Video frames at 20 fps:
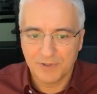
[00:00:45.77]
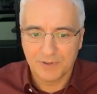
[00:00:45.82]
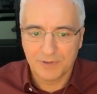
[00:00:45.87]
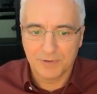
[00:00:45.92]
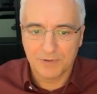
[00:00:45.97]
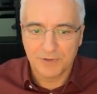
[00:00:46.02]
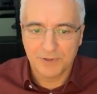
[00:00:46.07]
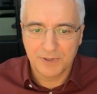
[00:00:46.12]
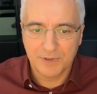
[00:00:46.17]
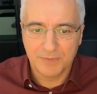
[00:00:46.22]

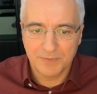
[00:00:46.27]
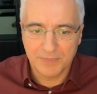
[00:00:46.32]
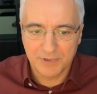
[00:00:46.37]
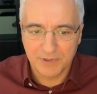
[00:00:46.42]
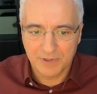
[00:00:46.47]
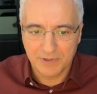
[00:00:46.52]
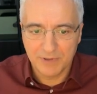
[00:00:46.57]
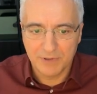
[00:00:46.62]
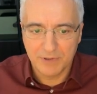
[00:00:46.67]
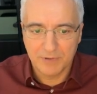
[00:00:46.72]
So you
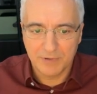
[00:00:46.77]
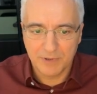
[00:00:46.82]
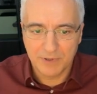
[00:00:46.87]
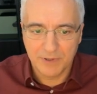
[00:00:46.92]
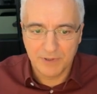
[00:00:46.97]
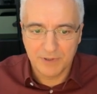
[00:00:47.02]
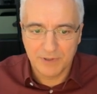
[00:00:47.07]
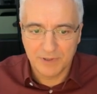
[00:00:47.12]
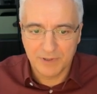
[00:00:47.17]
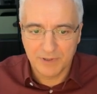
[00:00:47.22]
simply go
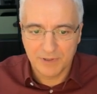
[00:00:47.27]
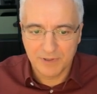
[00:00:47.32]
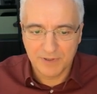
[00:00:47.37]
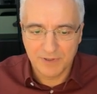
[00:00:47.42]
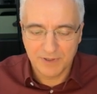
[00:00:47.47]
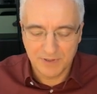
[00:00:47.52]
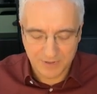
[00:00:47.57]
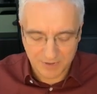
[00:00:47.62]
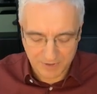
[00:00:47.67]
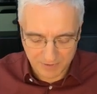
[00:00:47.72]
here and let's
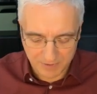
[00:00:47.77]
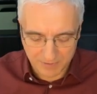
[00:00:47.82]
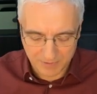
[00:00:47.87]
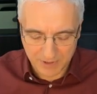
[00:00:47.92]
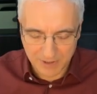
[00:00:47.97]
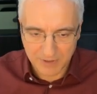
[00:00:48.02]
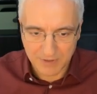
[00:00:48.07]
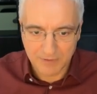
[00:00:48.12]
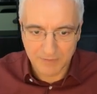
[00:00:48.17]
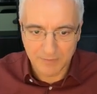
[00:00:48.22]
say
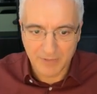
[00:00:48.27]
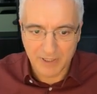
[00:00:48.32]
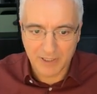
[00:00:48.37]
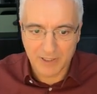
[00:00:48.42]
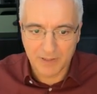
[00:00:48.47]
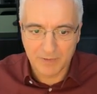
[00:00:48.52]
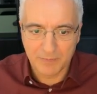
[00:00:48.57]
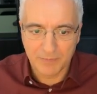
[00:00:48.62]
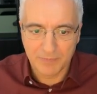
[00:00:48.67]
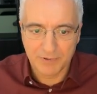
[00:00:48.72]
write
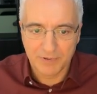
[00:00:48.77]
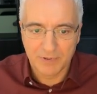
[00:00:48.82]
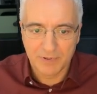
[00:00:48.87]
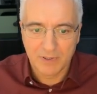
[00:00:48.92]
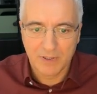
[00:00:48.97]
backup